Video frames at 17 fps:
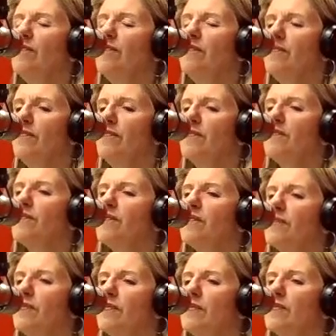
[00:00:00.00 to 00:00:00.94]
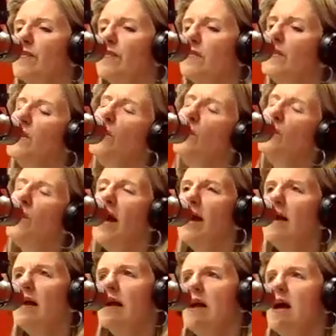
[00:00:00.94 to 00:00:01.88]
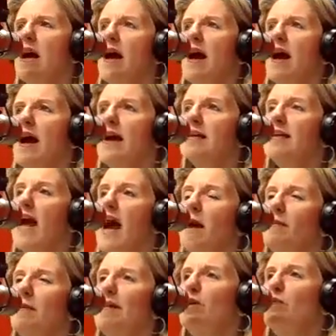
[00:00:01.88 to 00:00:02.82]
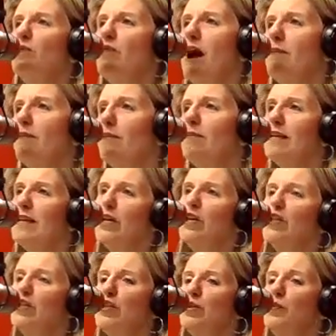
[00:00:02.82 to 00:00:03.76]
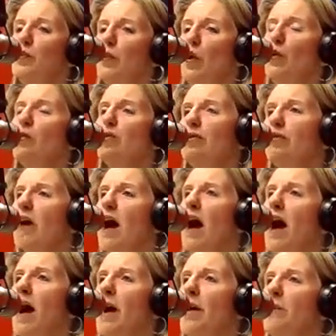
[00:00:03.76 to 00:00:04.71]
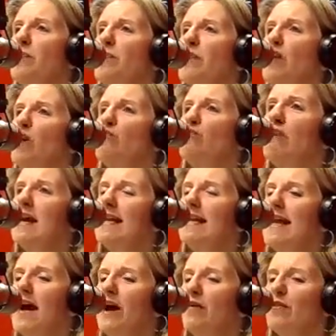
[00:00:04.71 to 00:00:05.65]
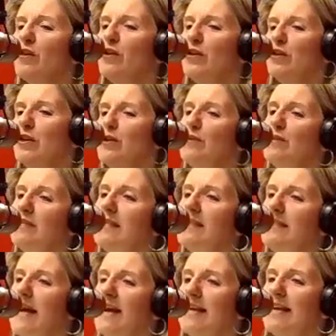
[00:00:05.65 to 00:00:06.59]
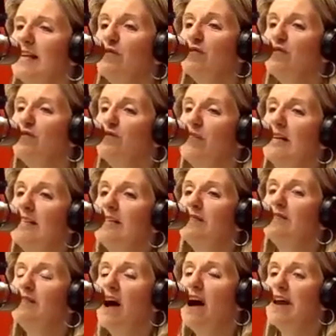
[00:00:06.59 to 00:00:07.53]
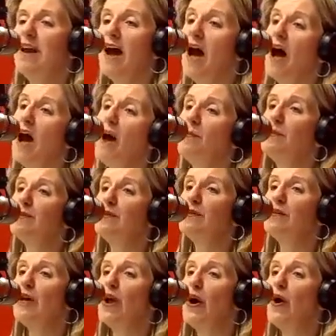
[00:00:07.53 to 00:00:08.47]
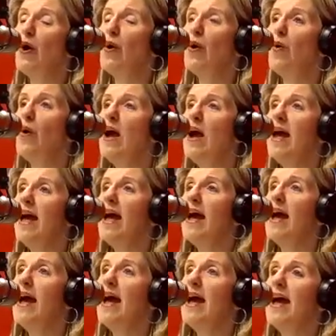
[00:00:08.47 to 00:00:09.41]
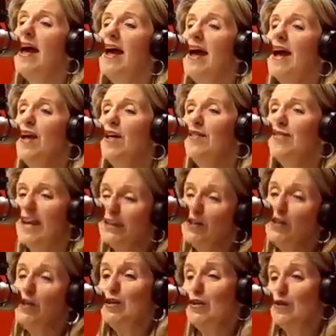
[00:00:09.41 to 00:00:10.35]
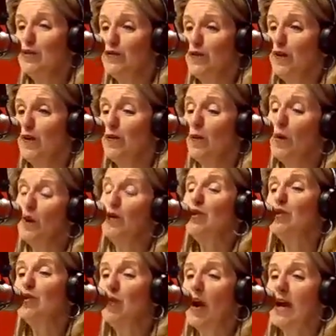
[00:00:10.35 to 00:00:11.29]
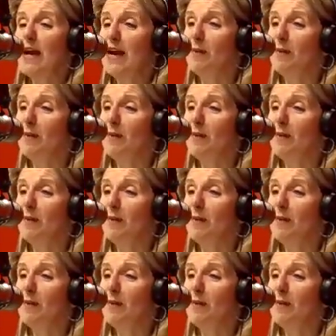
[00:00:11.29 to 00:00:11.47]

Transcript: Mm-hmm. Okay. Yeah, I mean, you probably could do both. Right now, the good news is that interest rates have gone up, so that's good news for what you're talking